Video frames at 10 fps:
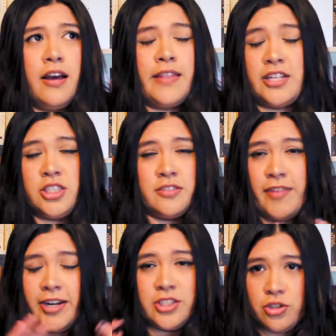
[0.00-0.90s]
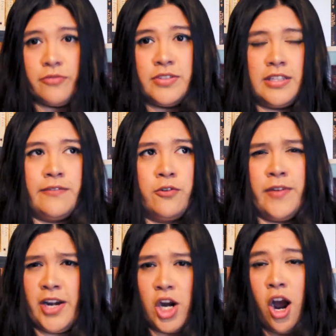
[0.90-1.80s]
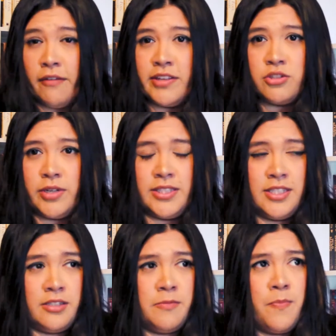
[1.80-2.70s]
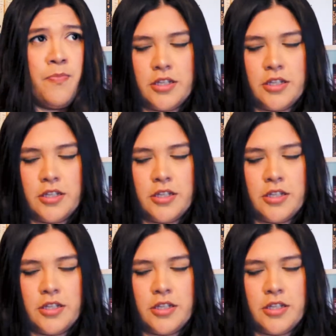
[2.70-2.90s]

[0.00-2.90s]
That's just very surface level, very obvious racism.